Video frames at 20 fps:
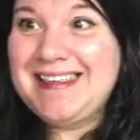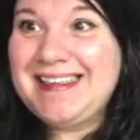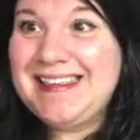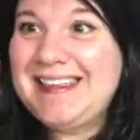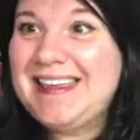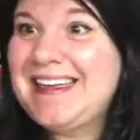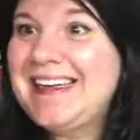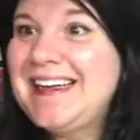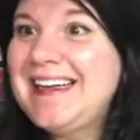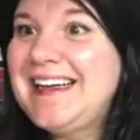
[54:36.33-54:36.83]

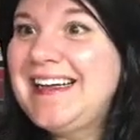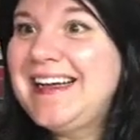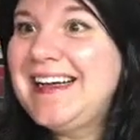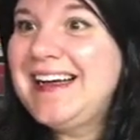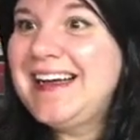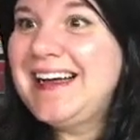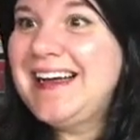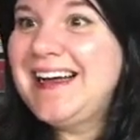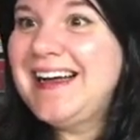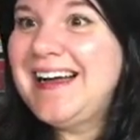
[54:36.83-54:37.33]

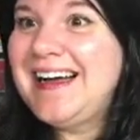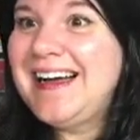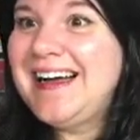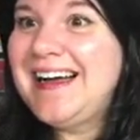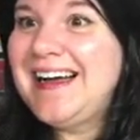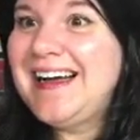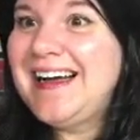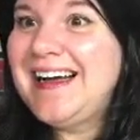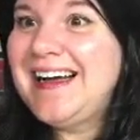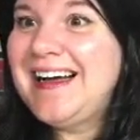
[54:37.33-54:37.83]

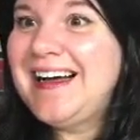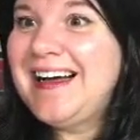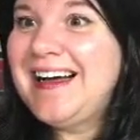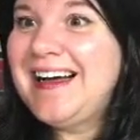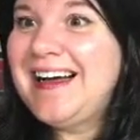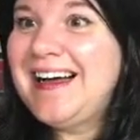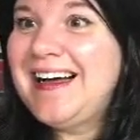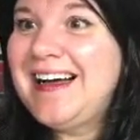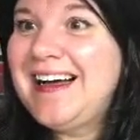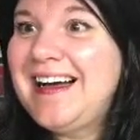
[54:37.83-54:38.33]
Nothing is said.